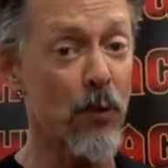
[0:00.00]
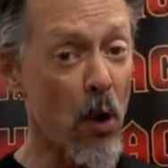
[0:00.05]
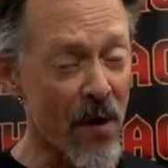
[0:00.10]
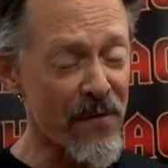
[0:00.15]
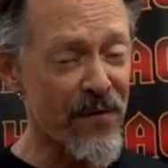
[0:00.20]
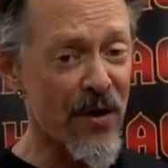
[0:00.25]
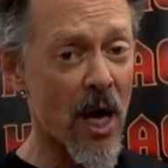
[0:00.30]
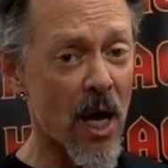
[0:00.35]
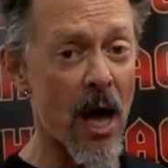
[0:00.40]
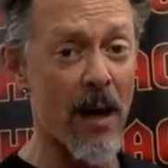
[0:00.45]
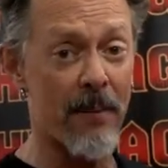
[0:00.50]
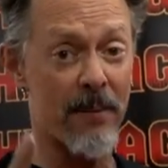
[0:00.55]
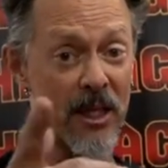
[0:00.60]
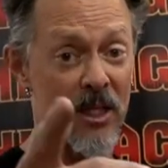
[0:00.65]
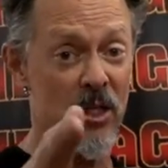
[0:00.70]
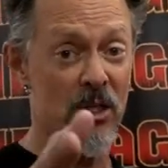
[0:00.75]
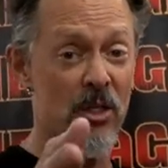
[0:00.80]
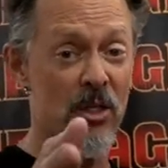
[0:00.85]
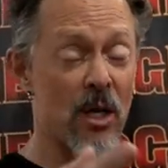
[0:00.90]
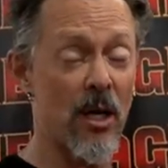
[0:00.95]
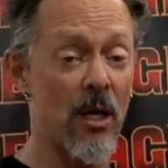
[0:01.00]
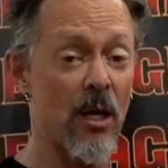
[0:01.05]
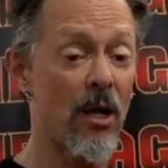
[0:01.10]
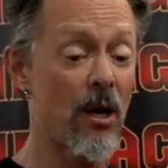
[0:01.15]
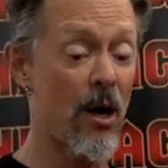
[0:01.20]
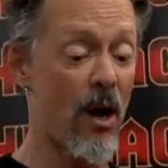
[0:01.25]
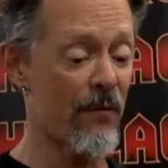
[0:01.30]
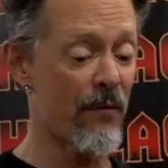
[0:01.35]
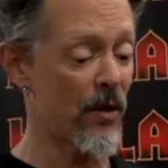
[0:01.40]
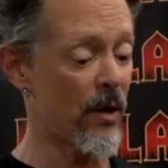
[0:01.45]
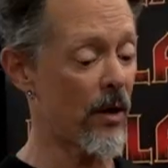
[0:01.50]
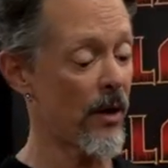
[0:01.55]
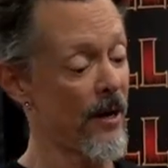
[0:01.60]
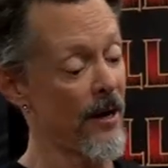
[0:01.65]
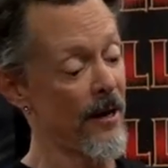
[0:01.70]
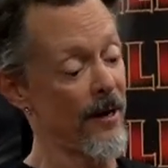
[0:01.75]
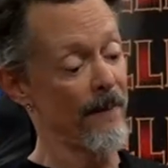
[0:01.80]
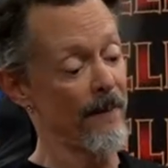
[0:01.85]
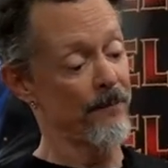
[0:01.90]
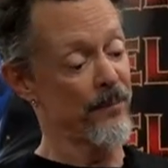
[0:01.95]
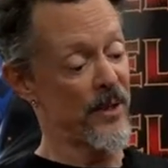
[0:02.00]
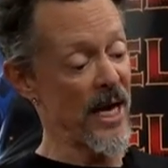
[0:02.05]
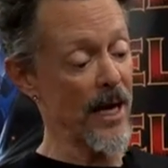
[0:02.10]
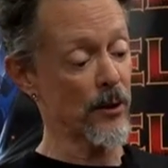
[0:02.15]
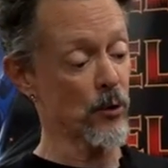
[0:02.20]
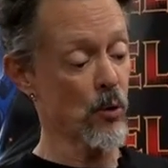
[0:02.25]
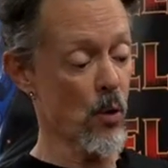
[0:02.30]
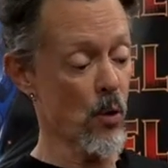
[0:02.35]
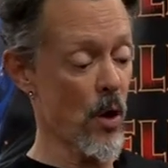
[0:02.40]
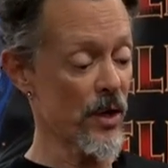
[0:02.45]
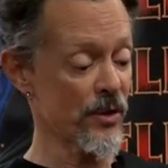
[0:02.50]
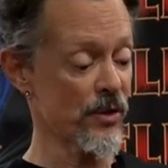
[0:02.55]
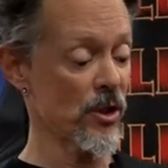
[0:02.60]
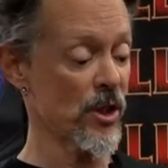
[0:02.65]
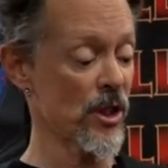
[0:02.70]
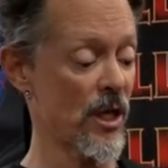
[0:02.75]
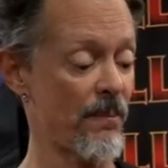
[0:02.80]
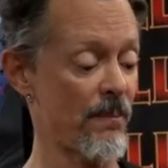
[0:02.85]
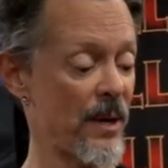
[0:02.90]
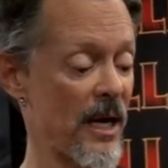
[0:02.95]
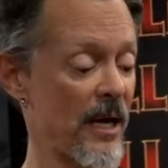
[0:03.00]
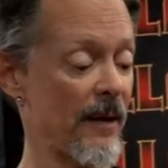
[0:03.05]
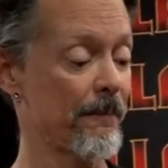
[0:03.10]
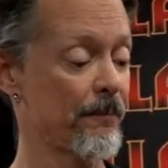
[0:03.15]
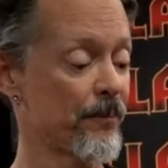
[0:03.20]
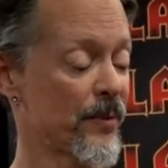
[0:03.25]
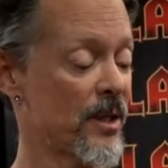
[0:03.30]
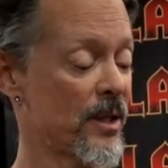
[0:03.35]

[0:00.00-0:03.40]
Coffin Comics is gonna cover the actual cost of shipping,